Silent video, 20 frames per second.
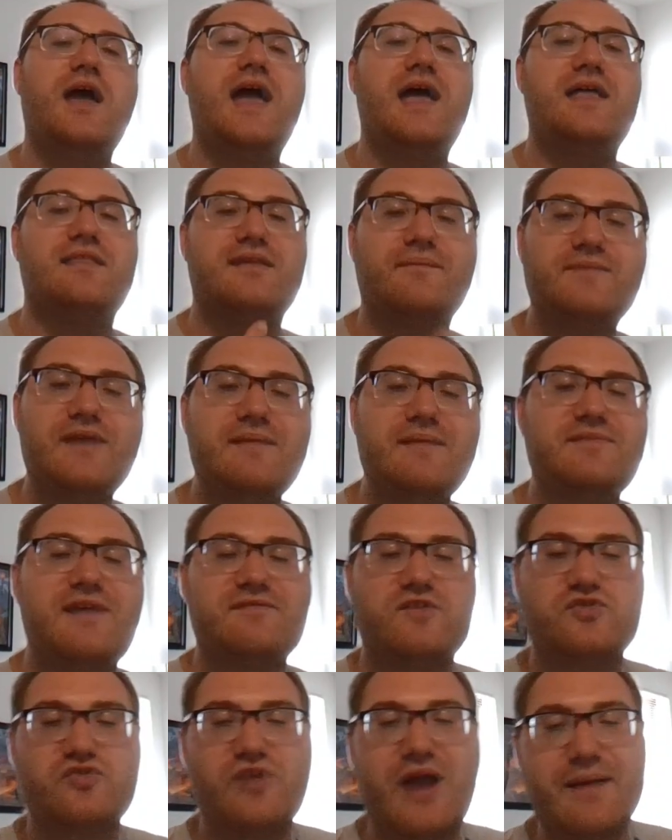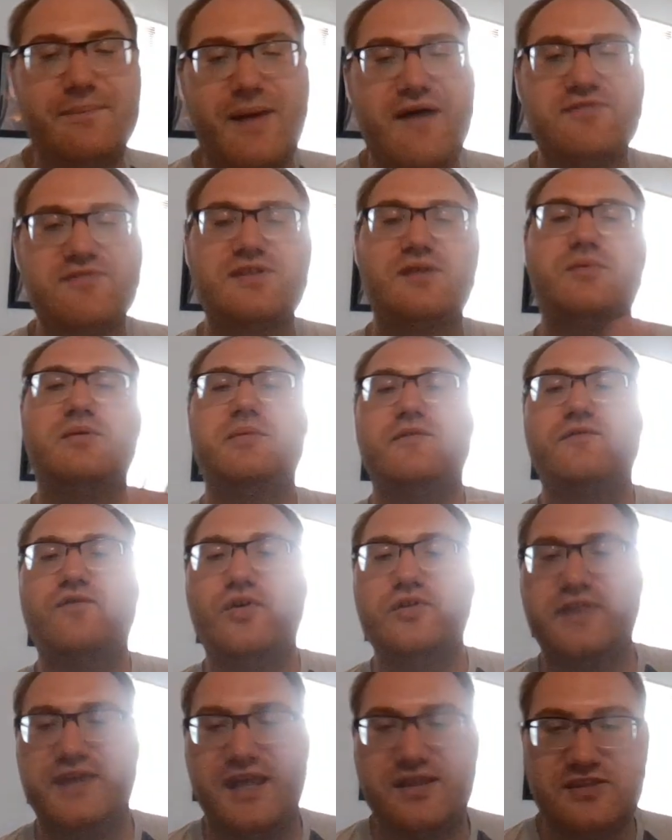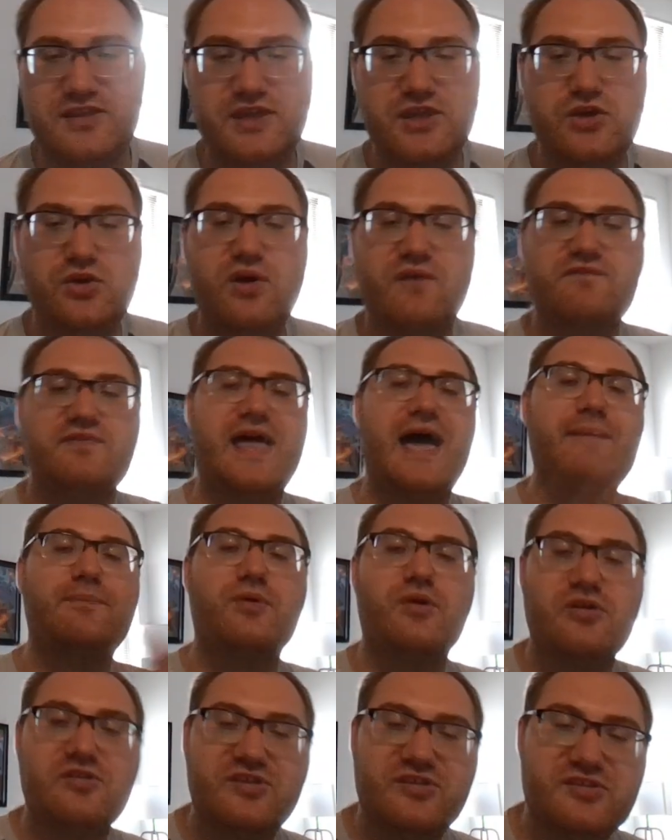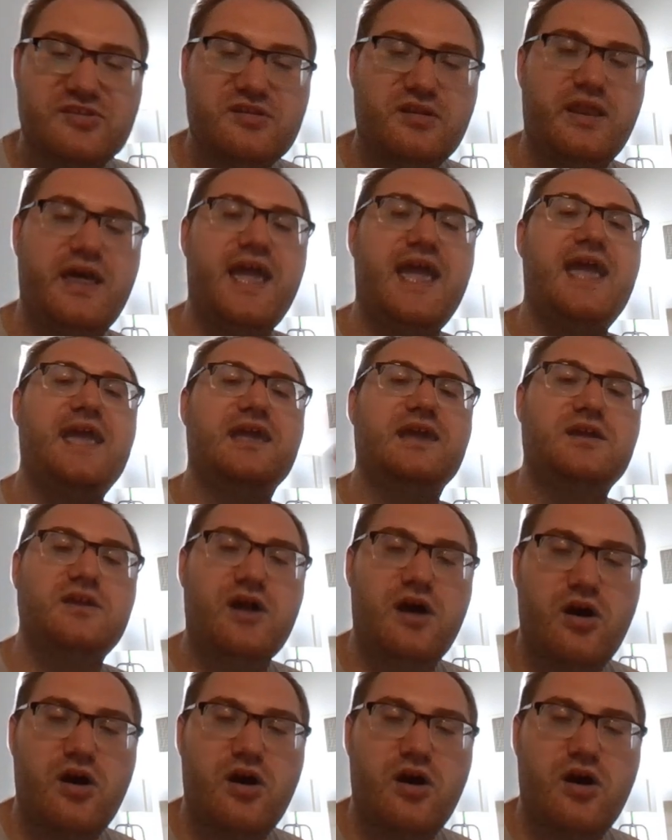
And sometimes they have to drop off someone before they get to you if that person's late.